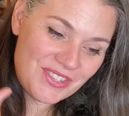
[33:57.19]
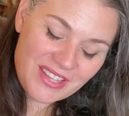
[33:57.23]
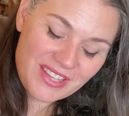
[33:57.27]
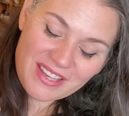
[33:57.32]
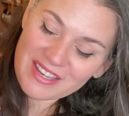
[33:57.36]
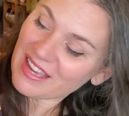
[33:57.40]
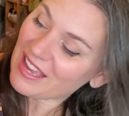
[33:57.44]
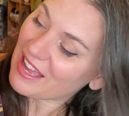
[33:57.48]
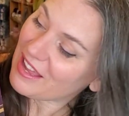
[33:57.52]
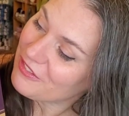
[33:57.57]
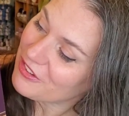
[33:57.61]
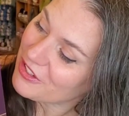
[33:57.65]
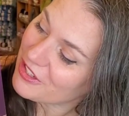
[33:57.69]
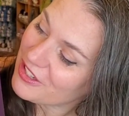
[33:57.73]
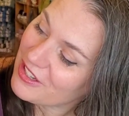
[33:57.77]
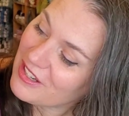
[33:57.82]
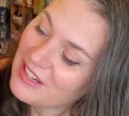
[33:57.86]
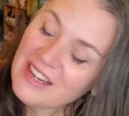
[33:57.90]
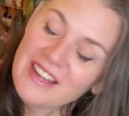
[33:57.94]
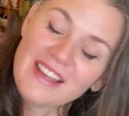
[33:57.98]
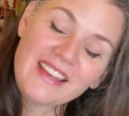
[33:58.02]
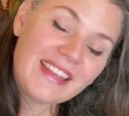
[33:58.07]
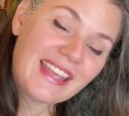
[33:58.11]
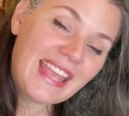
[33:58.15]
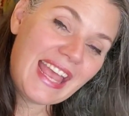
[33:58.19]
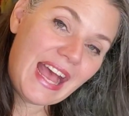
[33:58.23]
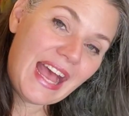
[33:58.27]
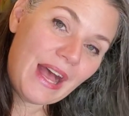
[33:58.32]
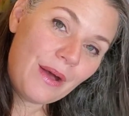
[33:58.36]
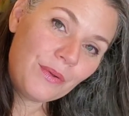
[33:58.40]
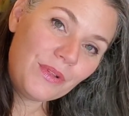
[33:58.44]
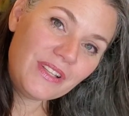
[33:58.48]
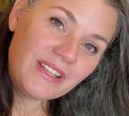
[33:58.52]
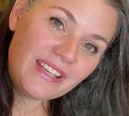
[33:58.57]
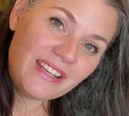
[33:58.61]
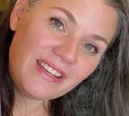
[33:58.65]
The cover
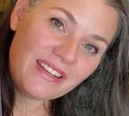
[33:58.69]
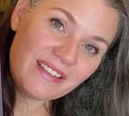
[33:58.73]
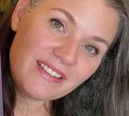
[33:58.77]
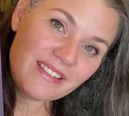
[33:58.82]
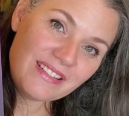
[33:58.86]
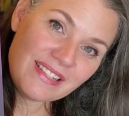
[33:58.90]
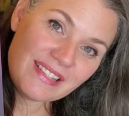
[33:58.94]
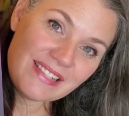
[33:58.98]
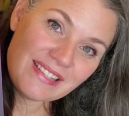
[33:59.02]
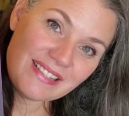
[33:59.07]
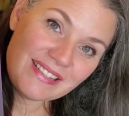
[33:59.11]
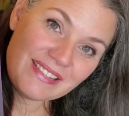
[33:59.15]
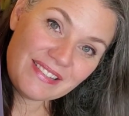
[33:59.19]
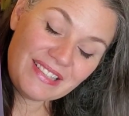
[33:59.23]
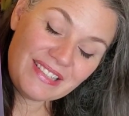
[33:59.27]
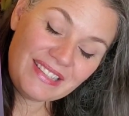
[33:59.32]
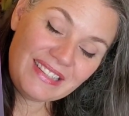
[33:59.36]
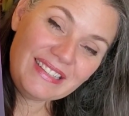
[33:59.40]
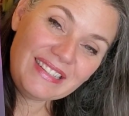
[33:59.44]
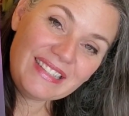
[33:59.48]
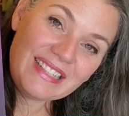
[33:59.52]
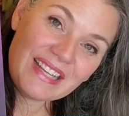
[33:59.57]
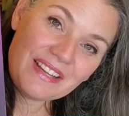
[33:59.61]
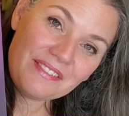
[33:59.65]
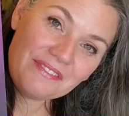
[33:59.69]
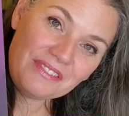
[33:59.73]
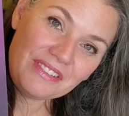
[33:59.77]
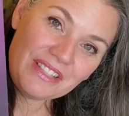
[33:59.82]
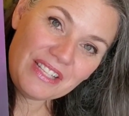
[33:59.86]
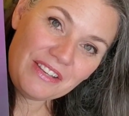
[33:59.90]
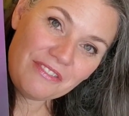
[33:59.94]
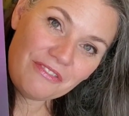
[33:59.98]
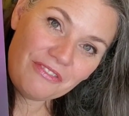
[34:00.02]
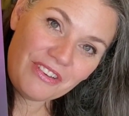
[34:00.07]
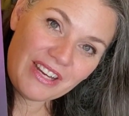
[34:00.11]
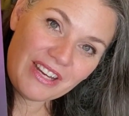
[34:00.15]
cowl here is a
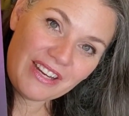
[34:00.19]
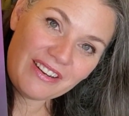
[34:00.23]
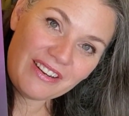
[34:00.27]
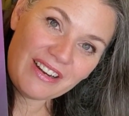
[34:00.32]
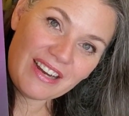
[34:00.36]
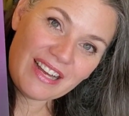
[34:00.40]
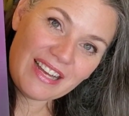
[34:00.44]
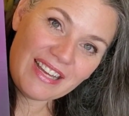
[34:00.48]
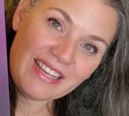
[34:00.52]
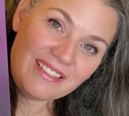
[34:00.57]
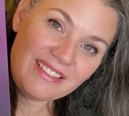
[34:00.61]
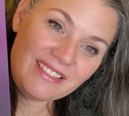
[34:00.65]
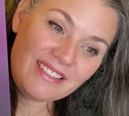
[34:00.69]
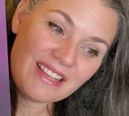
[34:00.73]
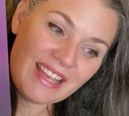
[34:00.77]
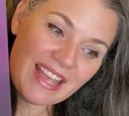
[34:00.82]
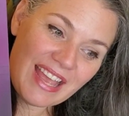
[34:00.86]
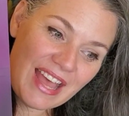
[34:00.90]
lovely Fair Isle